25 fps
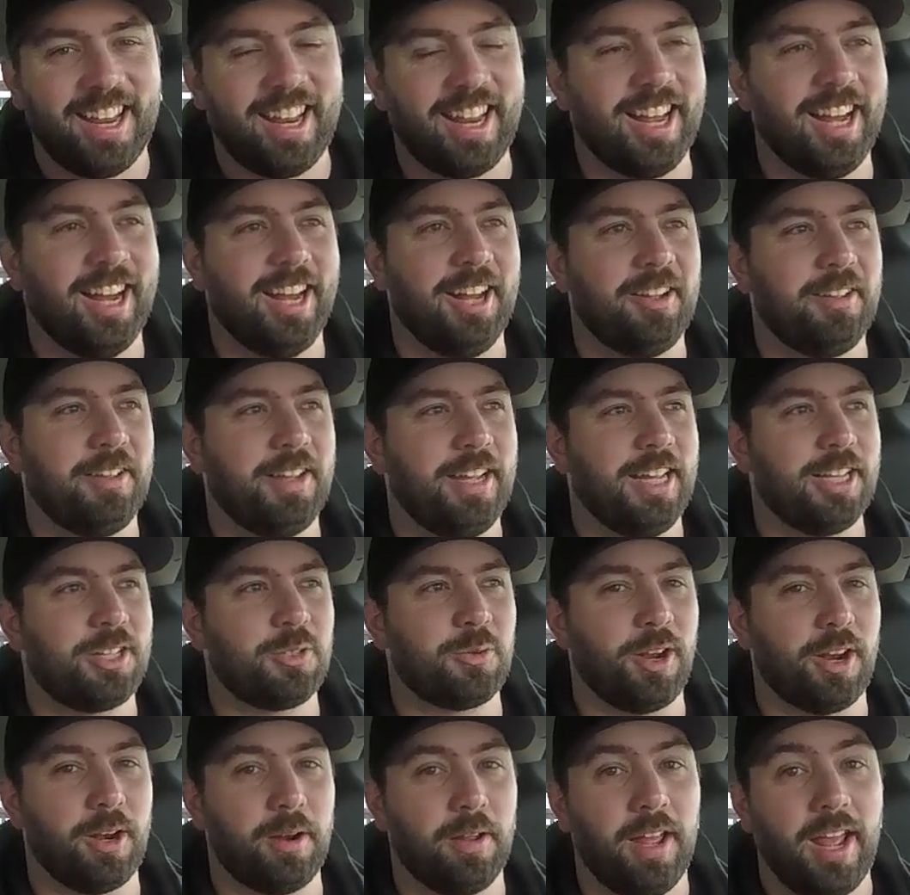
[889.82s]
yeah,
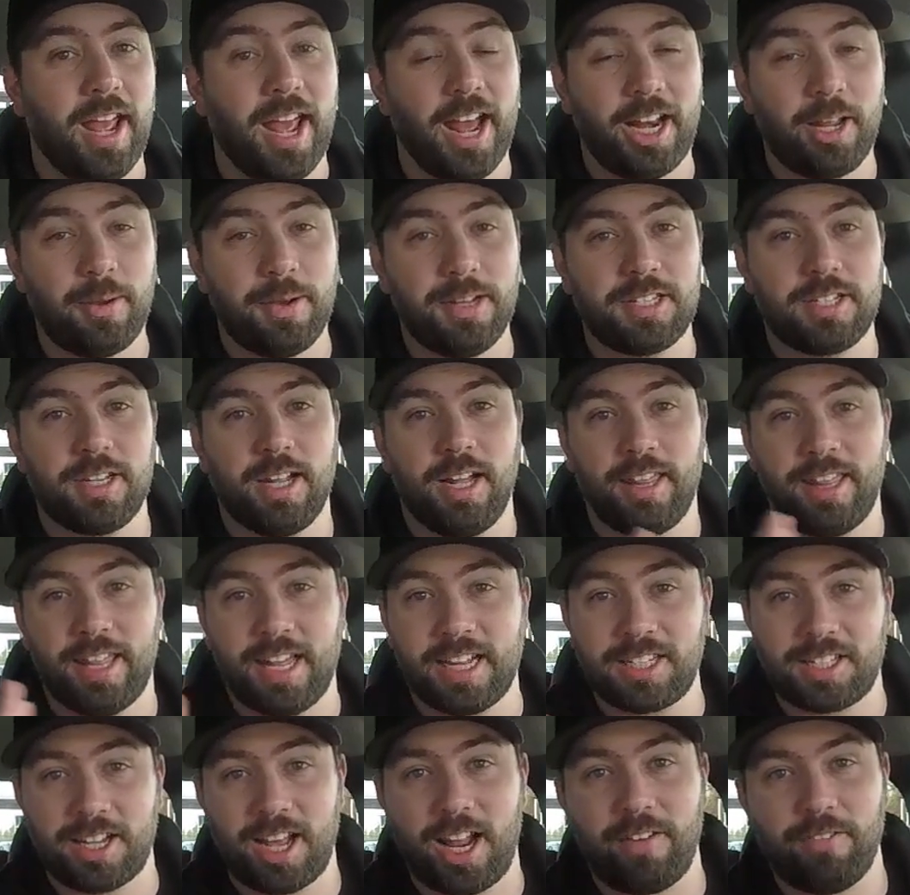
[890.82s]
it's weird. Anyways,
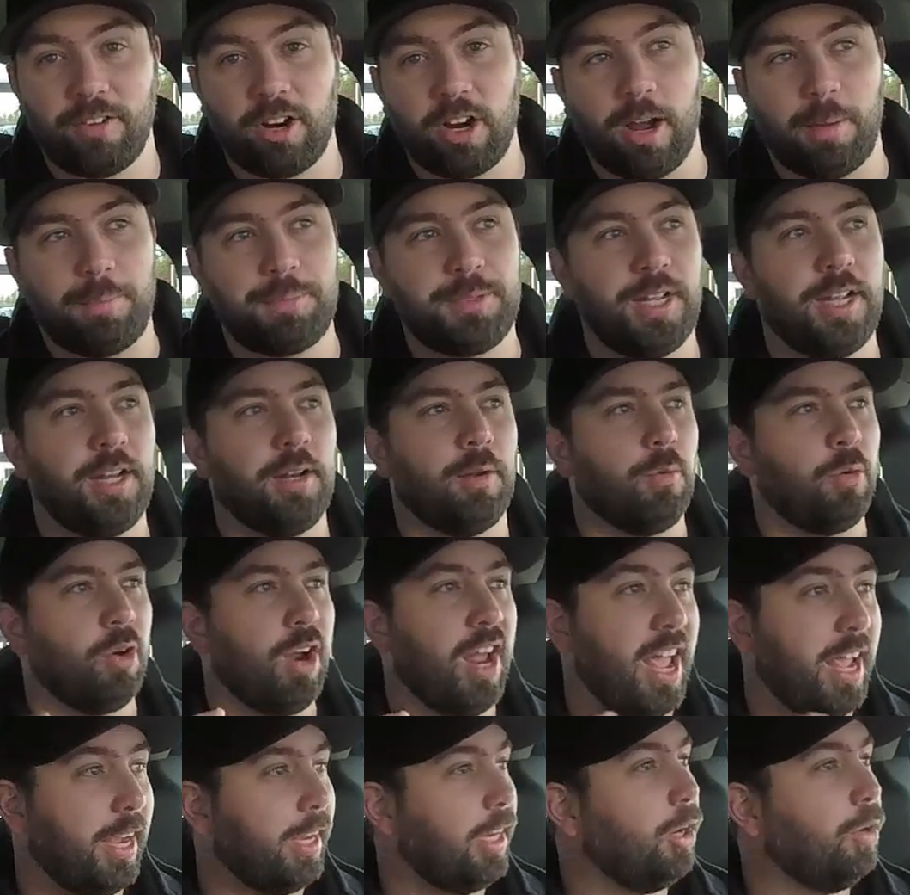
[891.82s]
that's kind of our update. We're
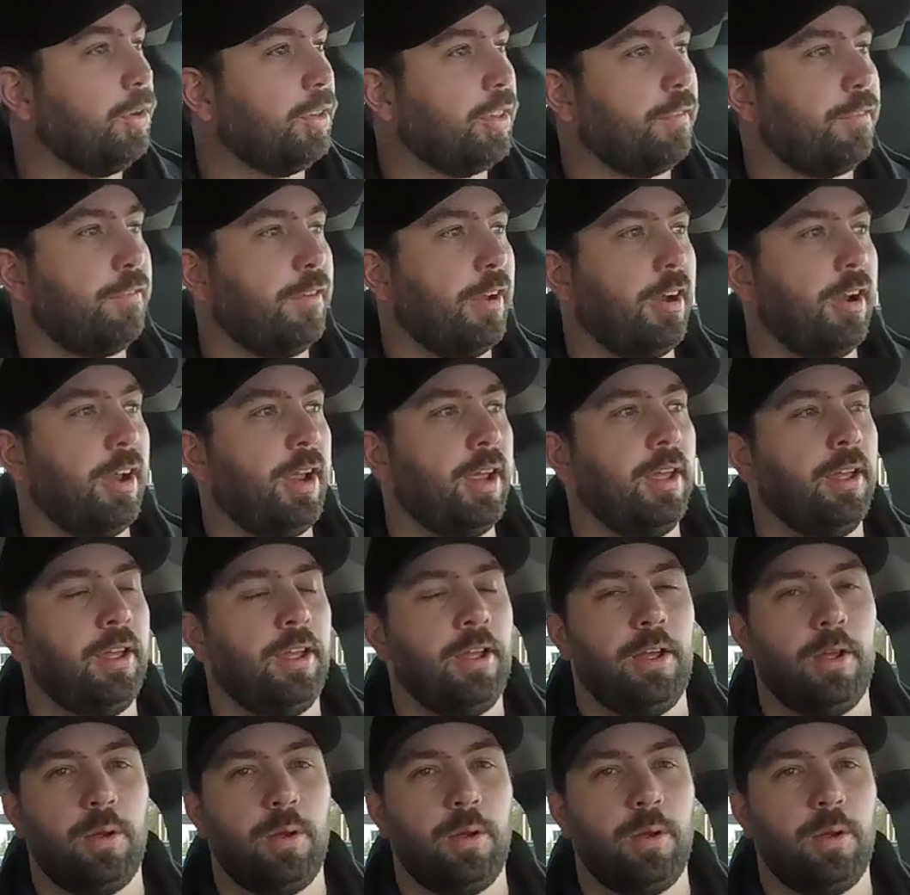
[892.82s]
hanging out at the ferry.